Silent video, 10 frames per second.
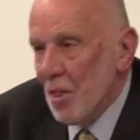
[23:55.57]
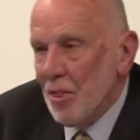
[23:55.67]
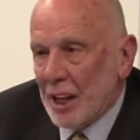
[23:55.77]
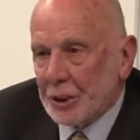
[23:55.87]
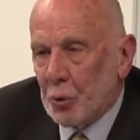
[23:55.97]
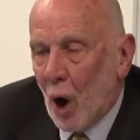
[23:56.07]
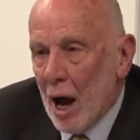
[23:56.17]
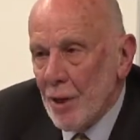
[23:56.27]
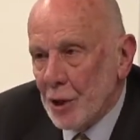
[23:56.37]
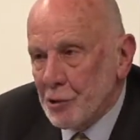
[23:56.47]
that's
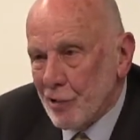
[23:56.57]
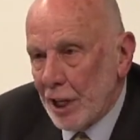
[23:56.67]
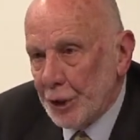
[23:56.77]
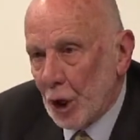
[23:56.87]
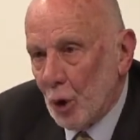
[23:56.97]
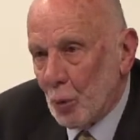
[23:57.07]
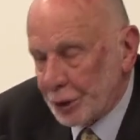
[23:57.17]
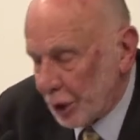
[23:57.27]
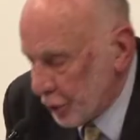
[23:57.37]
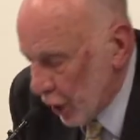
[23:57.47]
why the trader
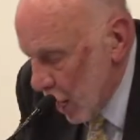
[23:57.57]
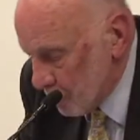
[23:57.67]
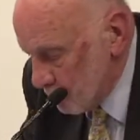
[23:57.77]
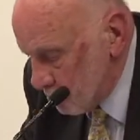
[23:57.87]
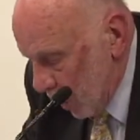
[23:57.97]
was a champ.